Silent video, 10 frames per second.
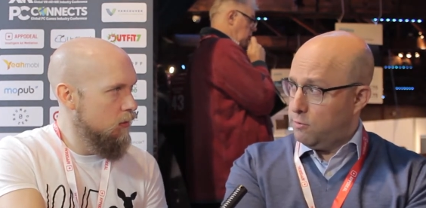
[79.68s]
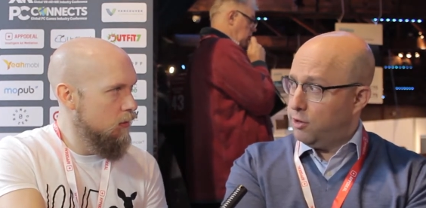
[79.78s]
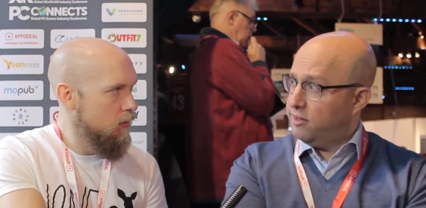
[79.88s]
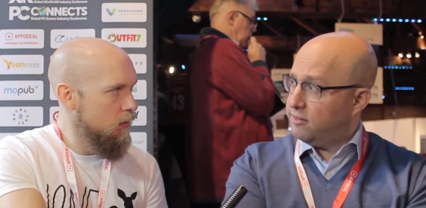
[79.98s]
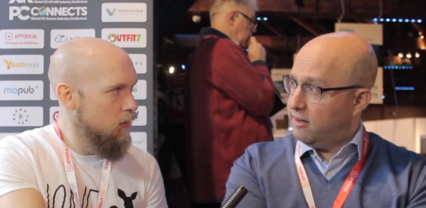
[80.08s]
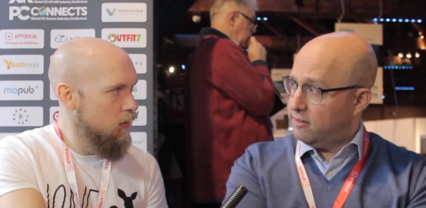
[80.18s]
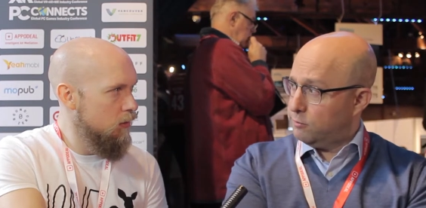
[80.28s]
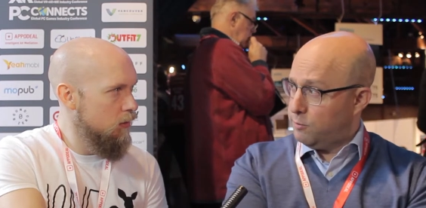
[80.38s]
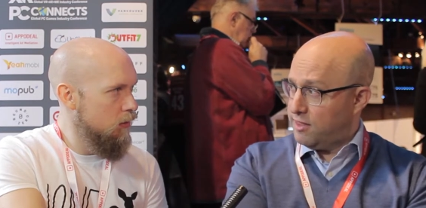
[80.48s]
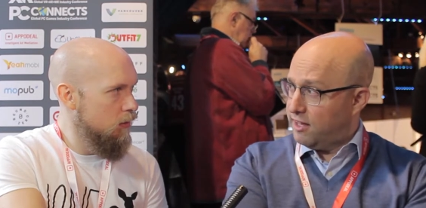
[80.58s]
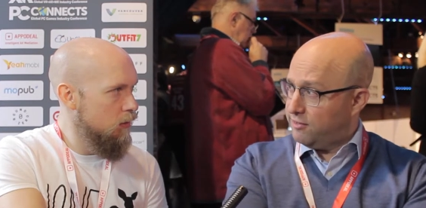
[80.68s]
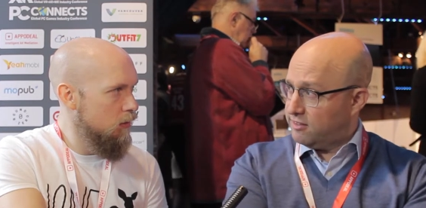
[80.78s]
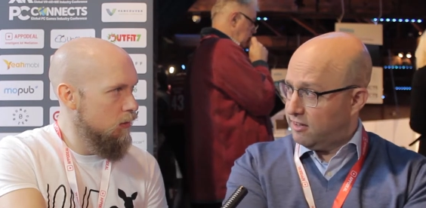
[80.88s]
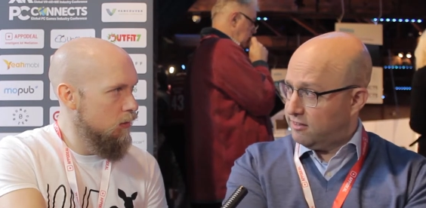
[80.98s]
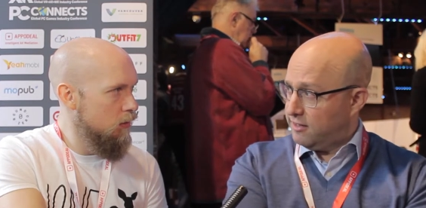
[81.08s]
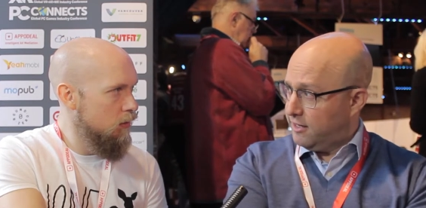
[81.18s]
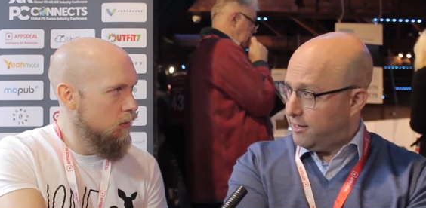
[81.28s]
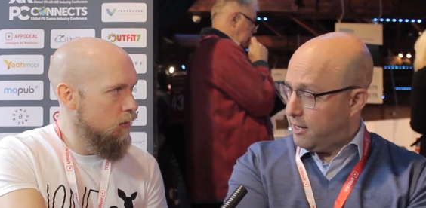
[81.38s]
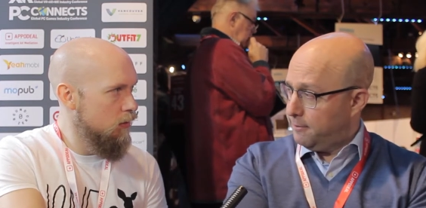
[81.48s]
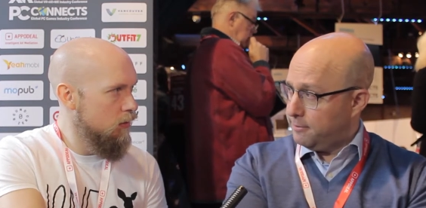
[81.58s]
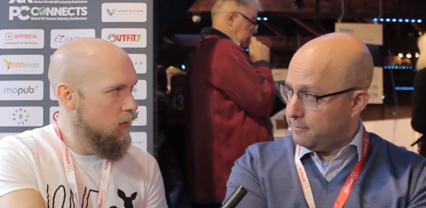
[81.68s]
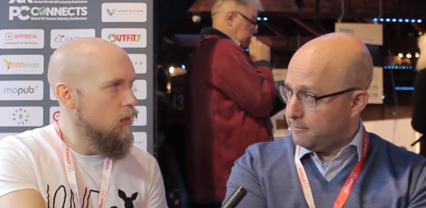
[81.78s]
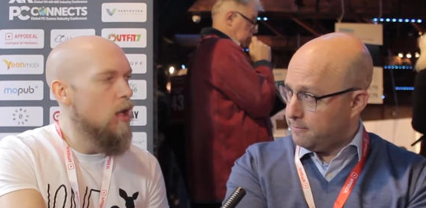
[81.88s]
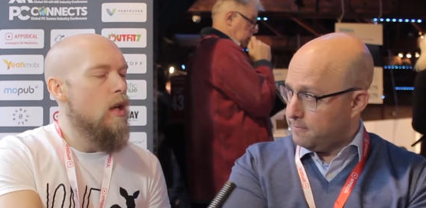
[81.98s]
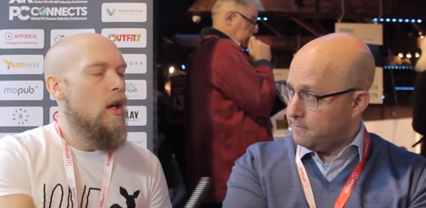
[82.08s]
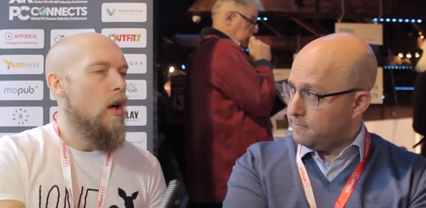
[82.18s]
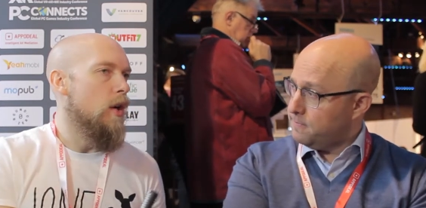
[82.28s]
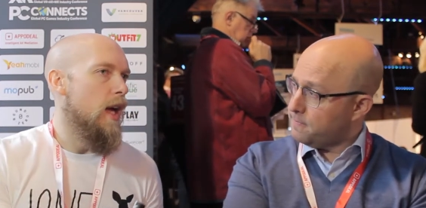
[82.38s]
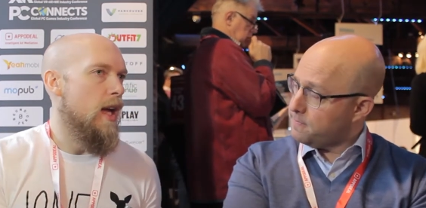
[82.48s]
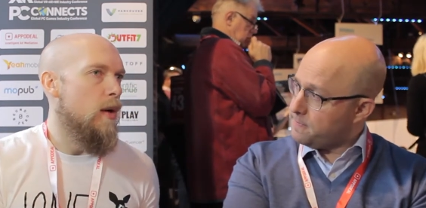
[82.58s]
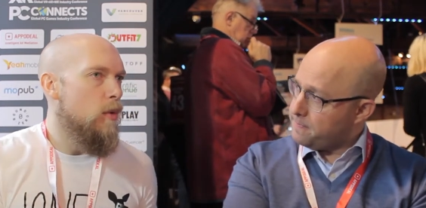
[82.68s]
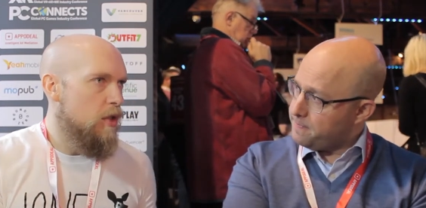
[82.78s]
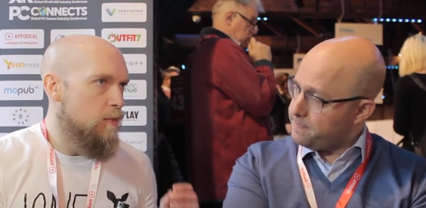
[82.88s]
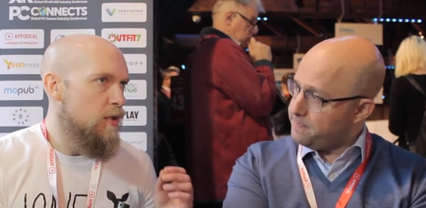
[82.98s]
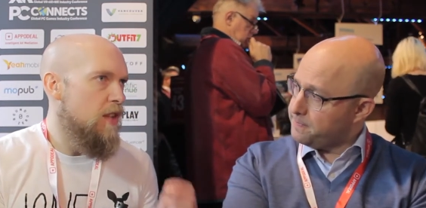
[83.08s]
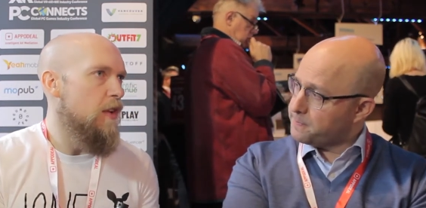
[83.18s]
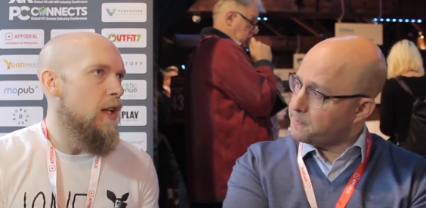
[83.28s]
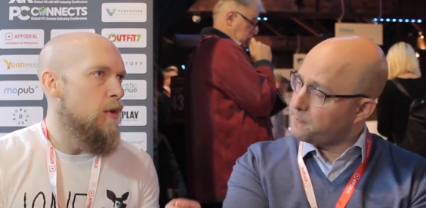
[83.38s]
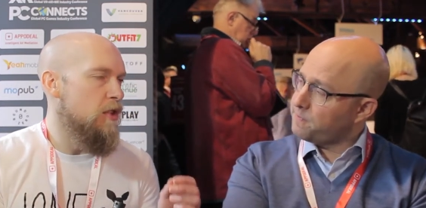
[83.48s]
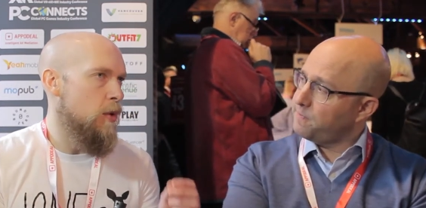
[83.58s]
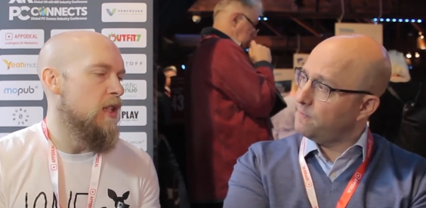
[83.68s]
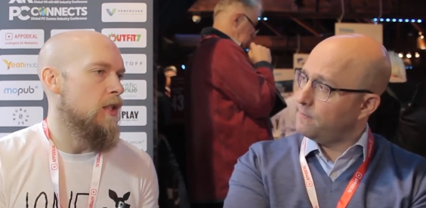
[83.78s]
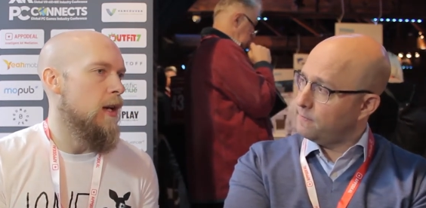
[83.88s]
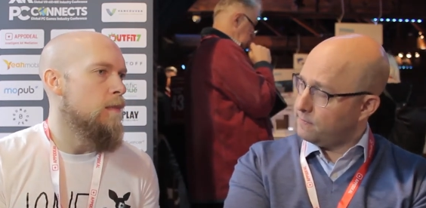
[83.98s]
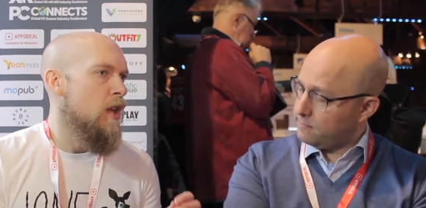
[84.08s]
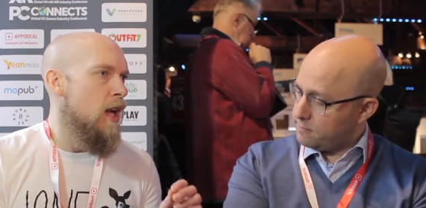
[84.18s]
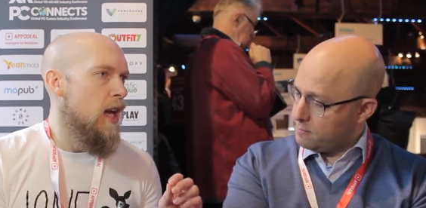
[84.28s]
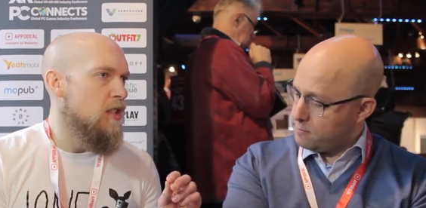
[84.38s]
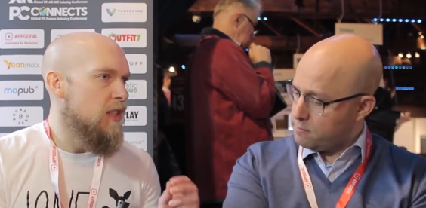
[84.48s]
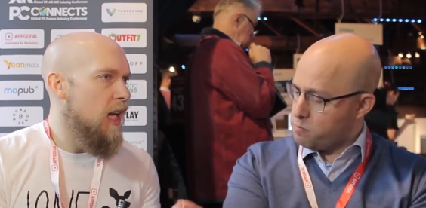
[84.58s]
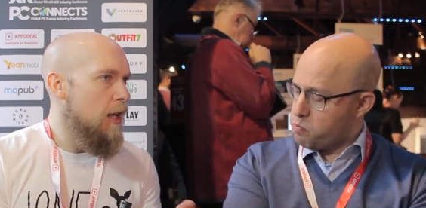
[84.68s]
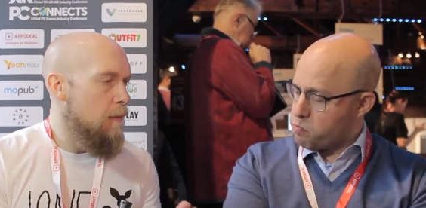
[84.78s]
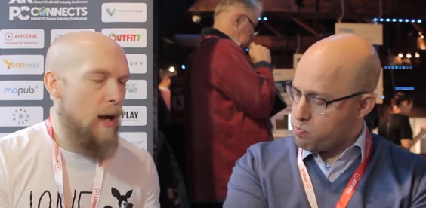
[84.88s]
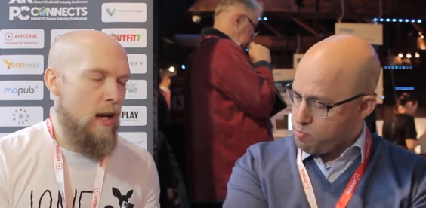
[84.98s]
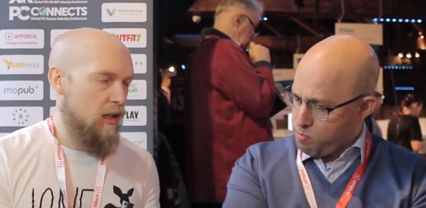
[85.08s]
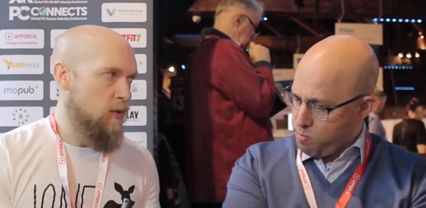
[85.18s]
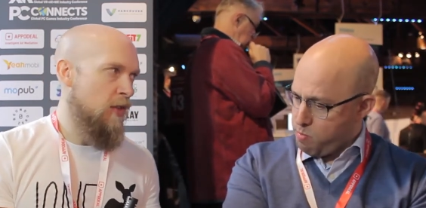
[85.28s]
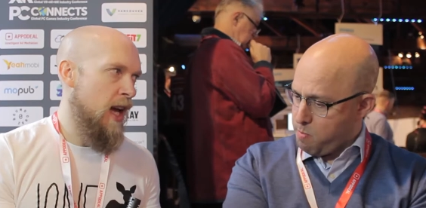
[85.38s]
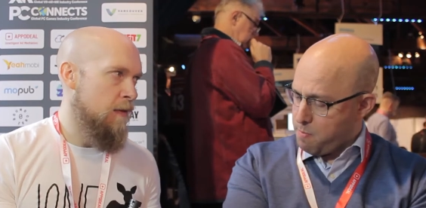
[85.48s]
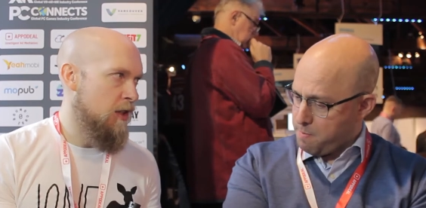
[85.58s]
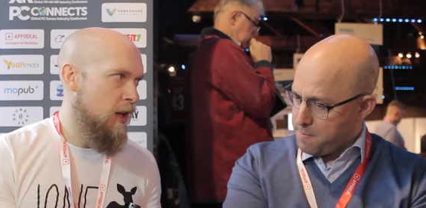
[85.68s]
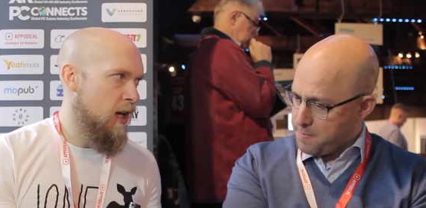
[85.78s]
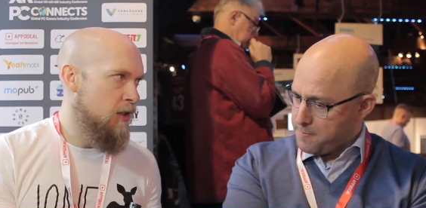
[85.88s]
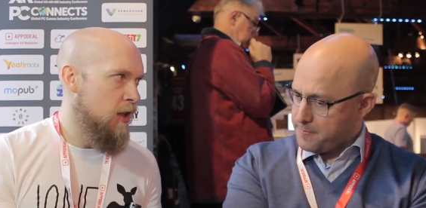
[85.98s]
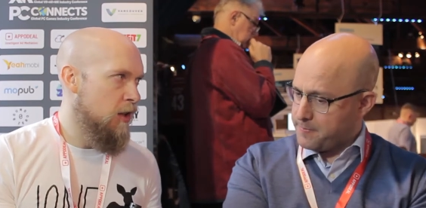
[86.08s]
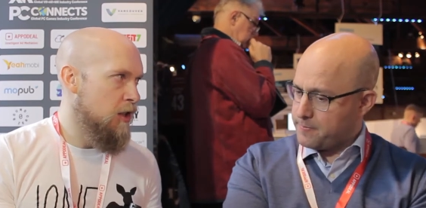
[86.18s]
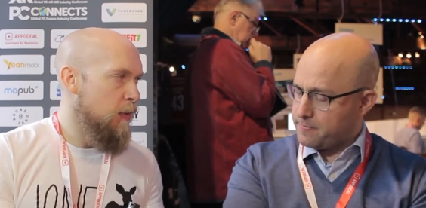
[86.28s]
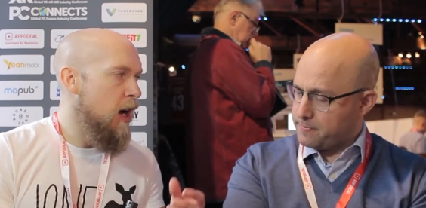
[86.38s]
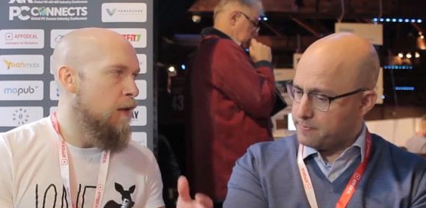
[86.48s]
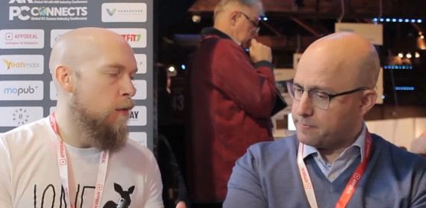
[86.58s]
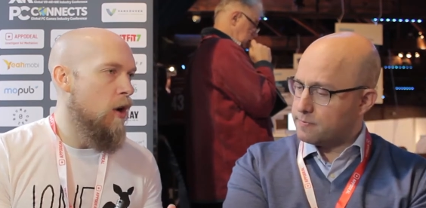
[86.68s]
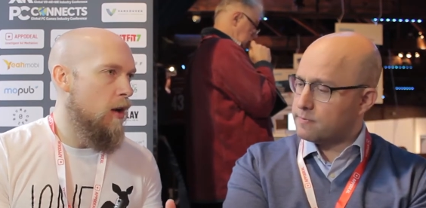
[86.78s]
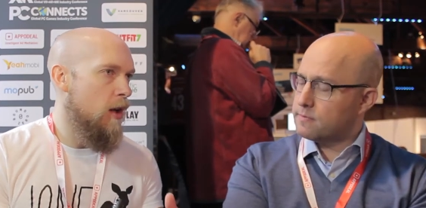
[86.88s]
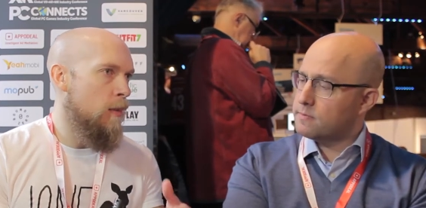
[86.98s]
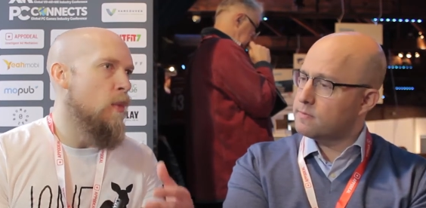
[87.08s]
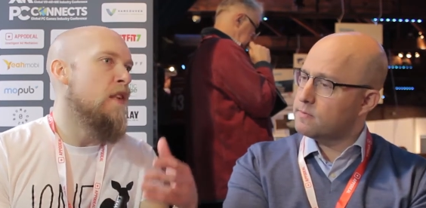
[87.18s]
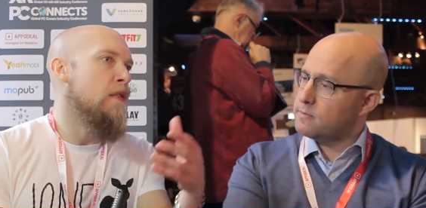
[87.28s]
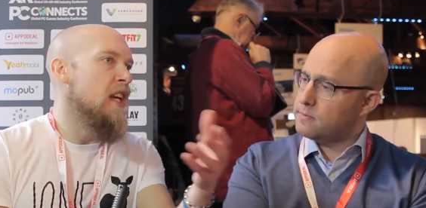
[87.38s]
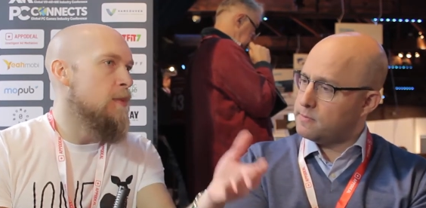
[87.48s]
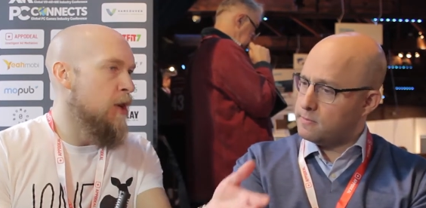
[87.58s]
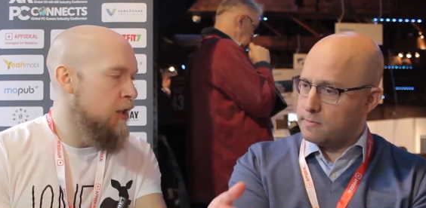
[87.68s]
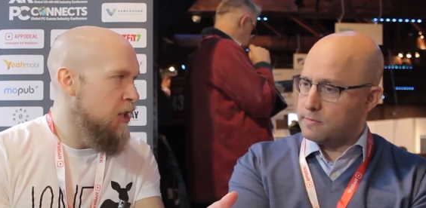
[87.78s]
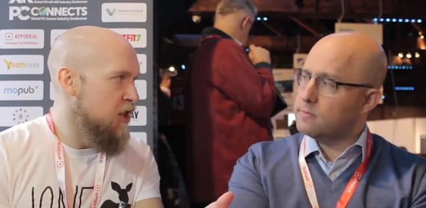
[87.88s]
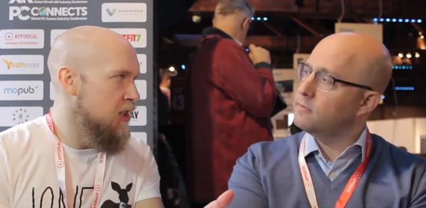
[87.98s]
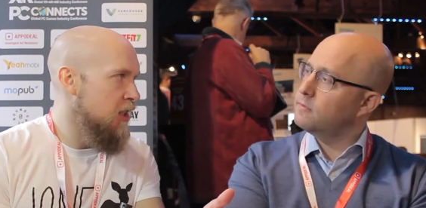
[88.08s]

Speaker 1: monetize with advertising in-app.
Speaker 2: Okay, specifically with Twitter, it's a delicate balance with the advertising because part of what, when Facebook initially